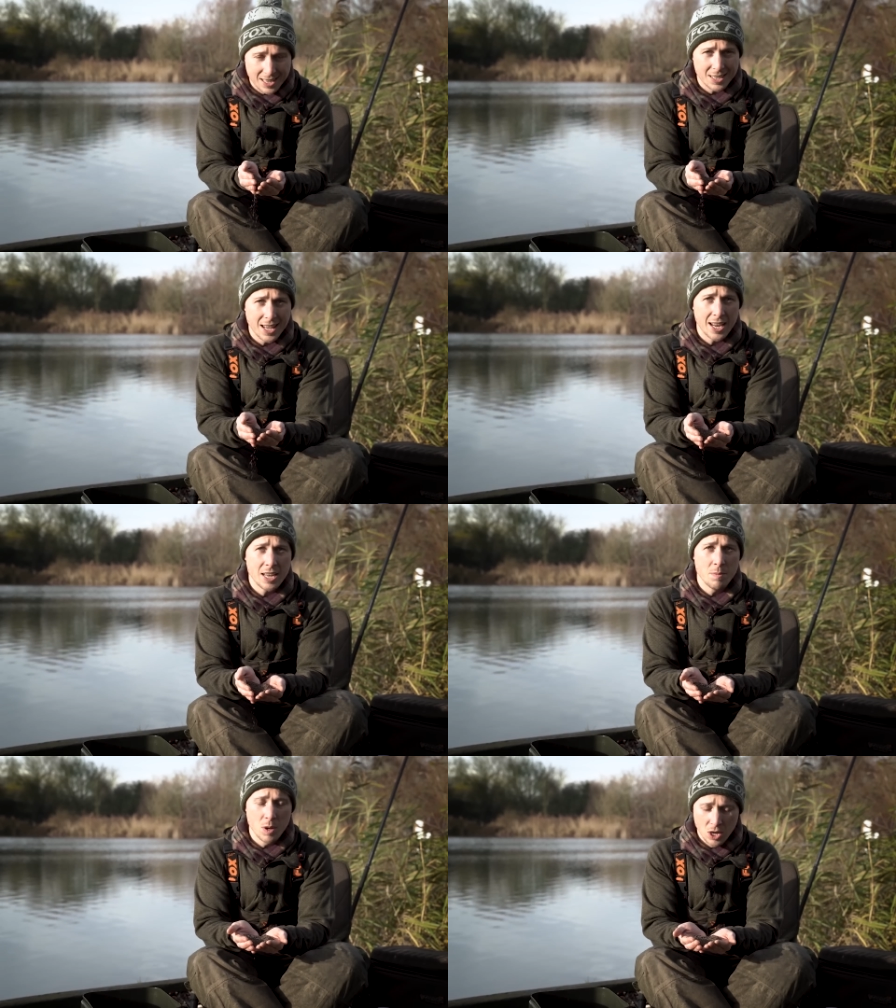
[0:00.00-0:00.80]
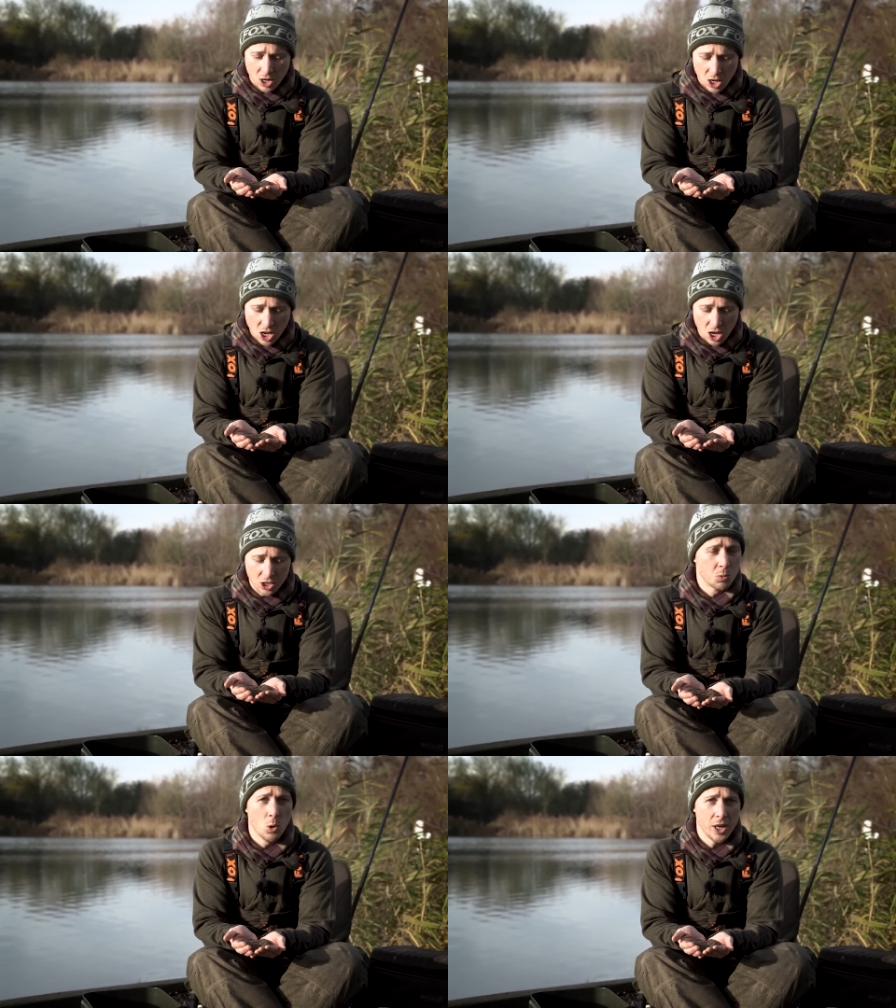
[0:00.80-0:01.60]
the same
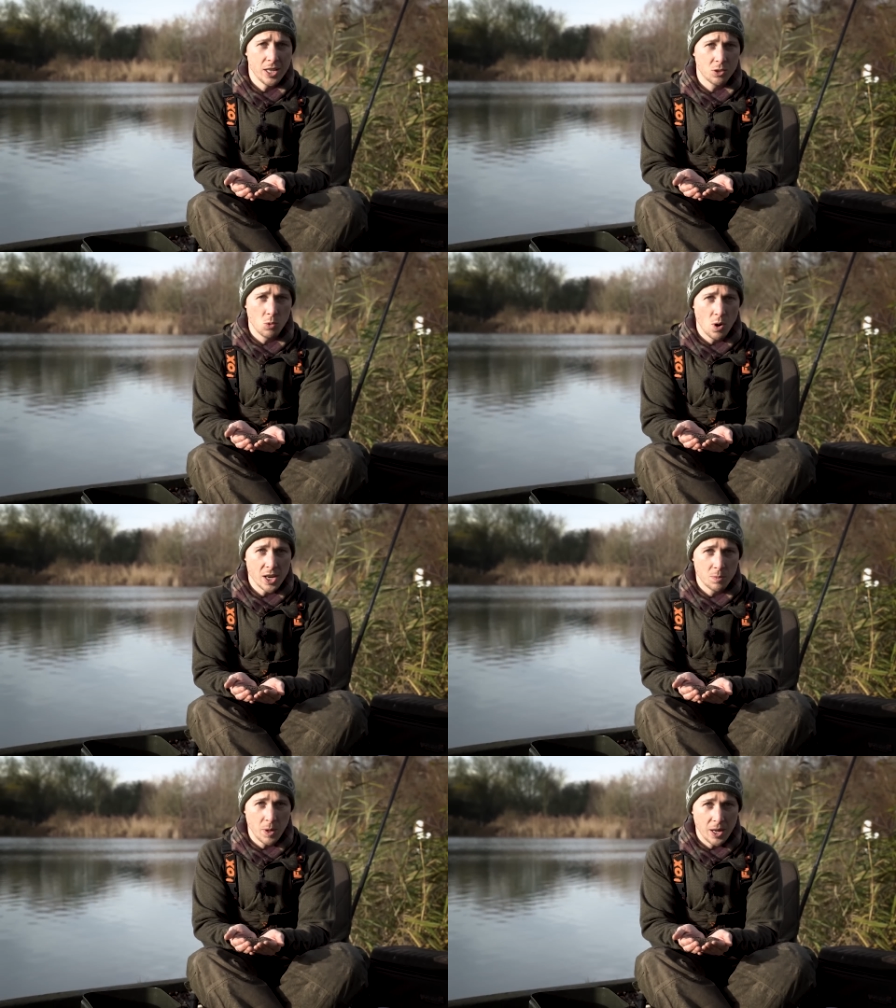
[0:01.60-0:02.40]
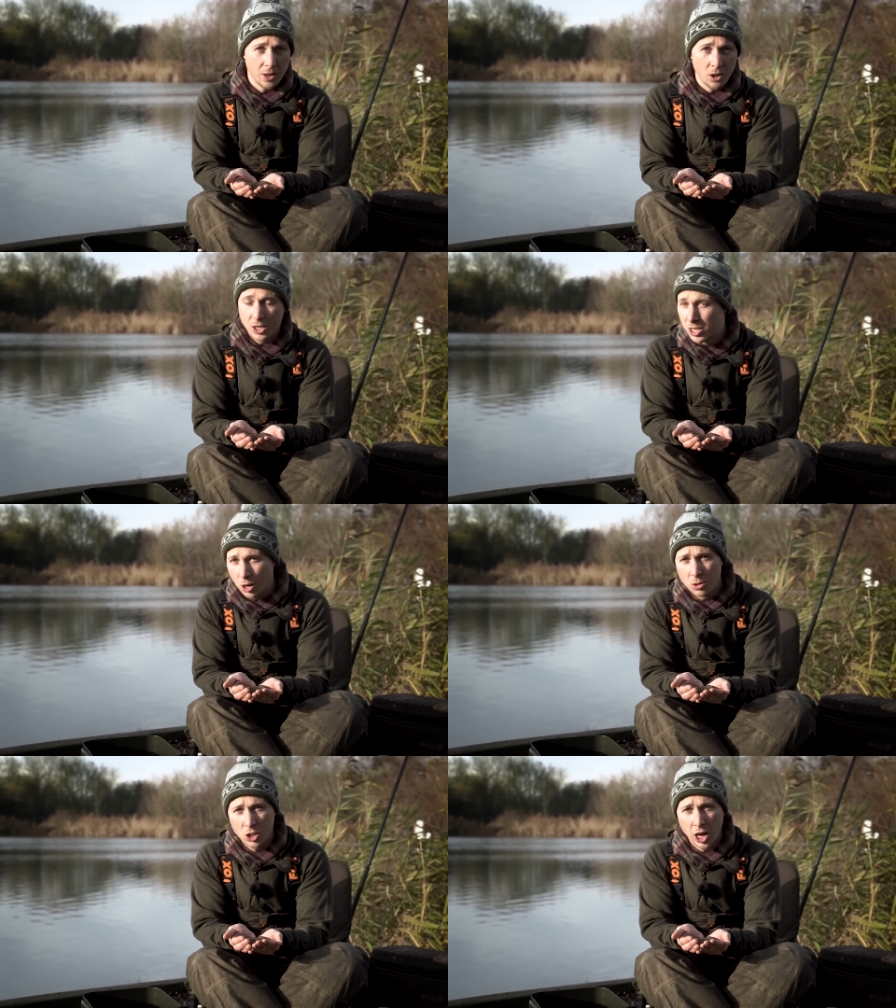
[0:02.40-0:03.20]
as what it's always been. I
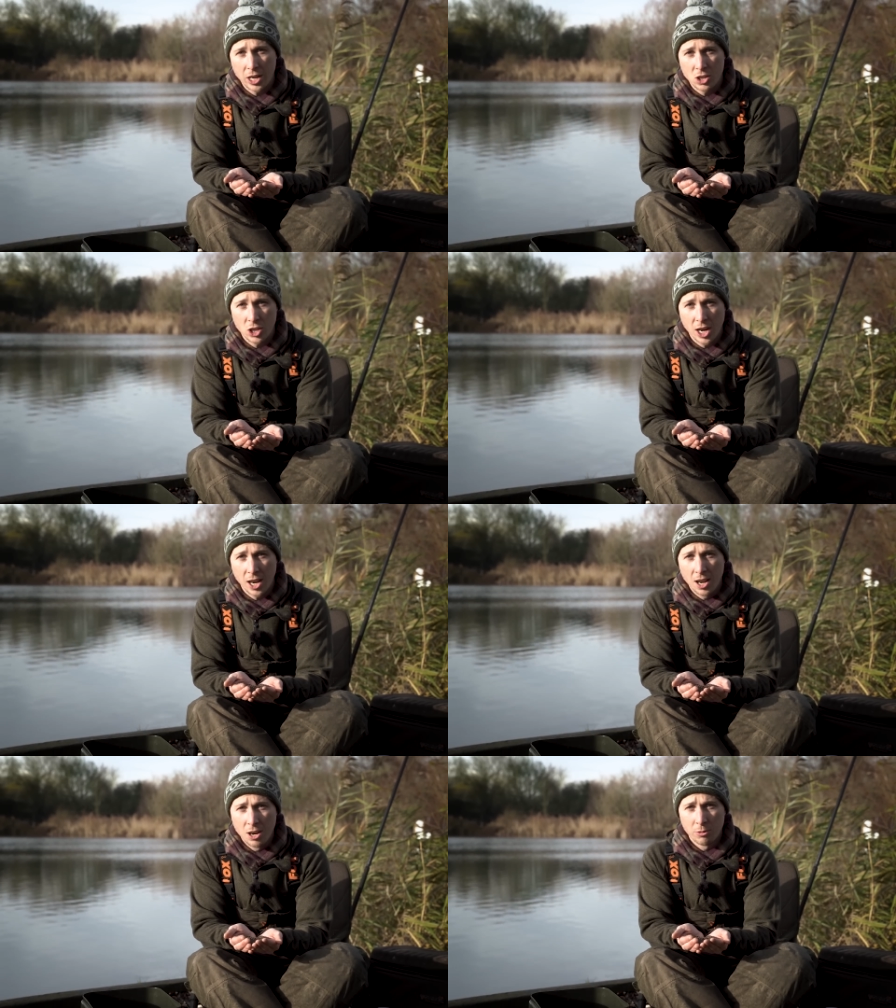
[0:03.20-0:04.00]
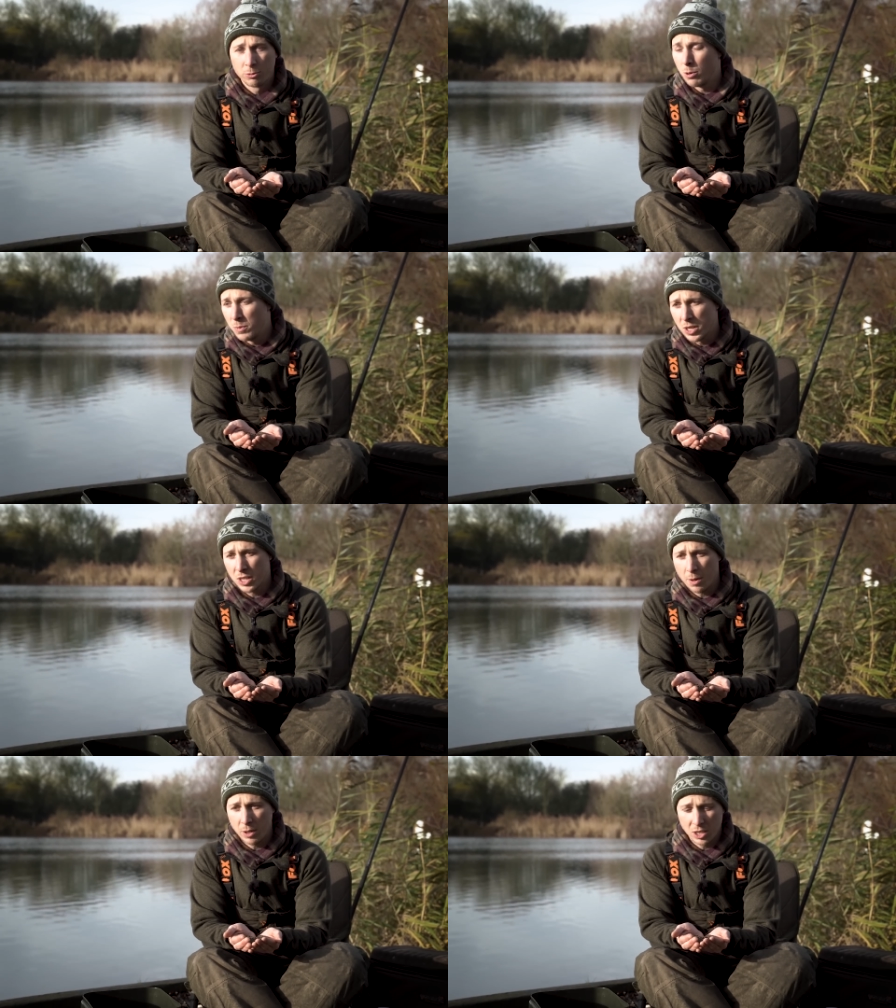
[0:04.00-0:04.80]
don't change it from the
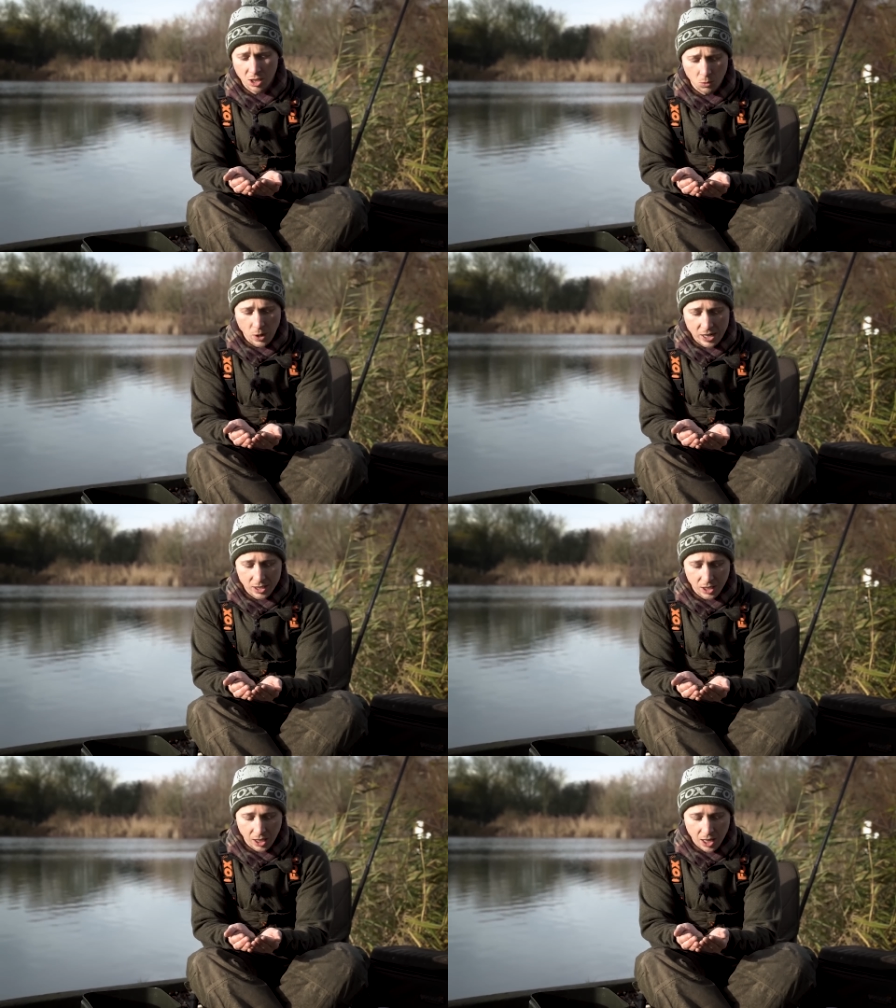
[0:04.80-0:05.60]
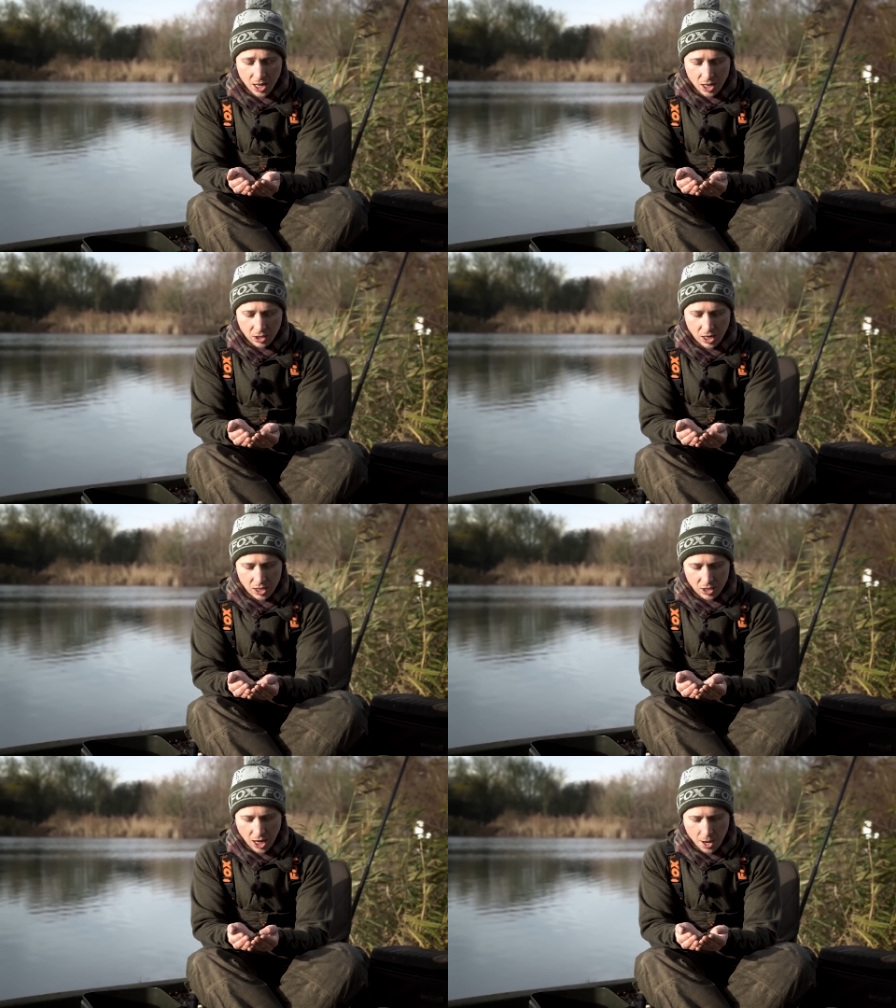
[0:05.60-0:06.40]
summer to the winter.
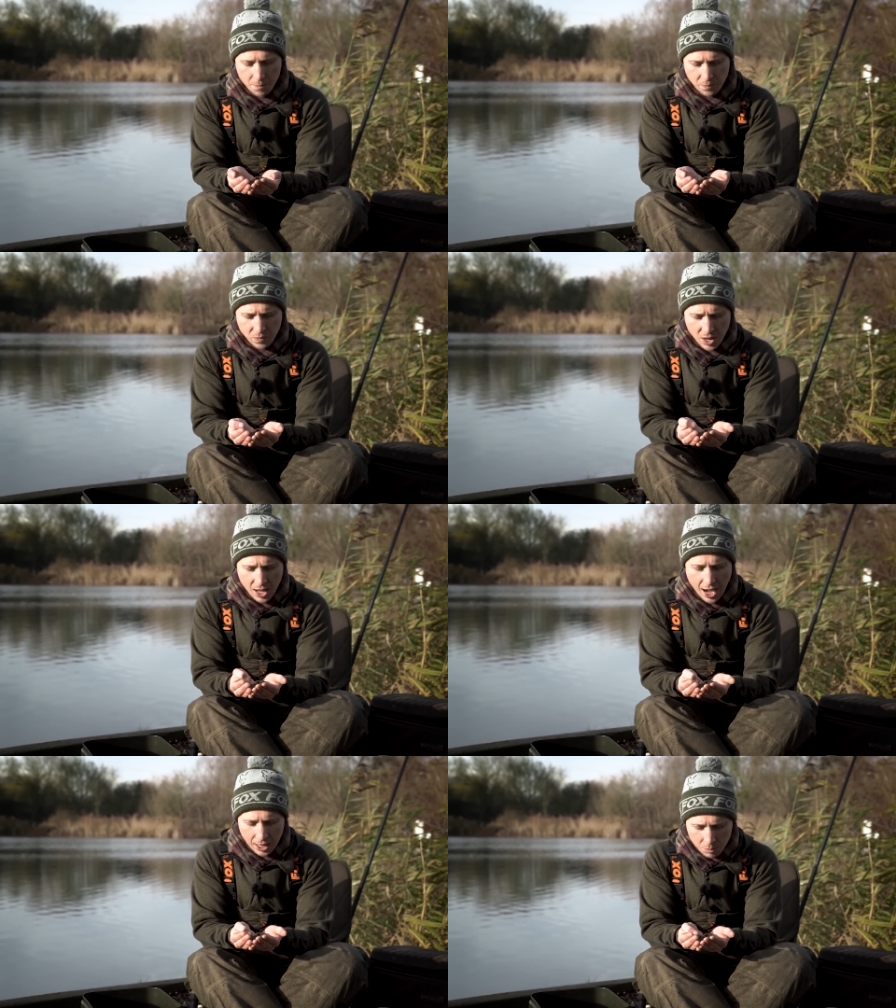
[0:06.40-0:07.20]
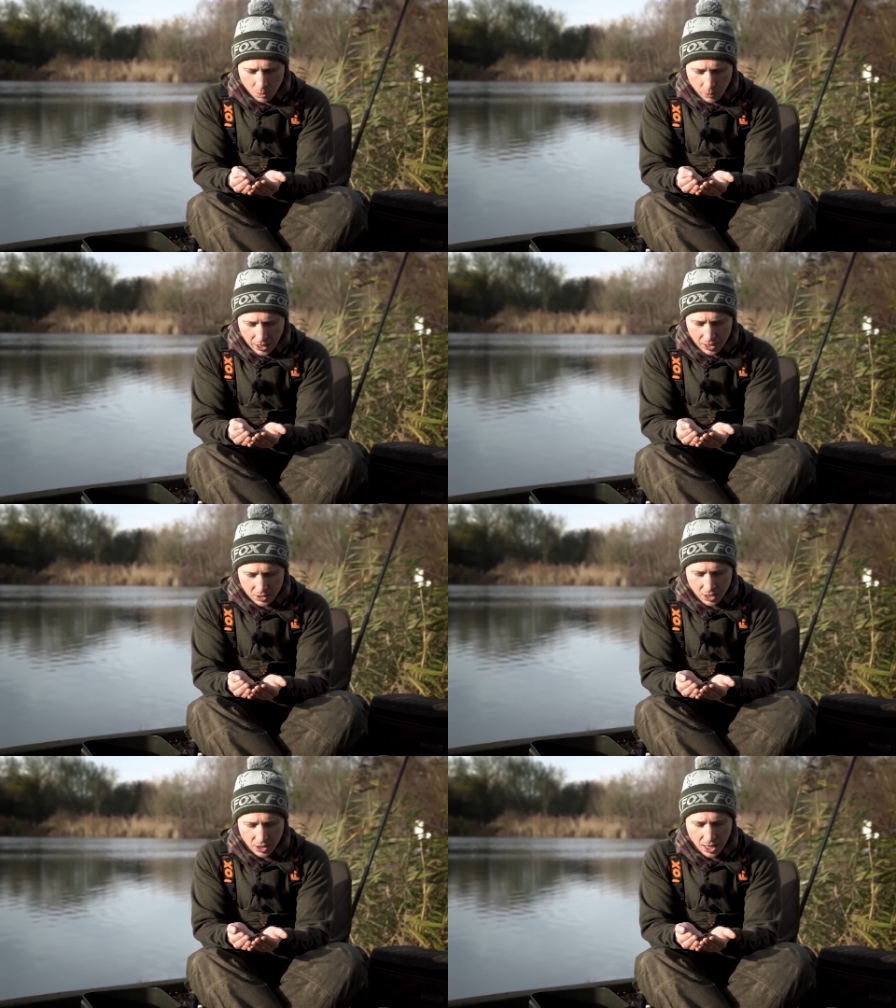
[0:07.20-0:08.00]
There's halibut pellets in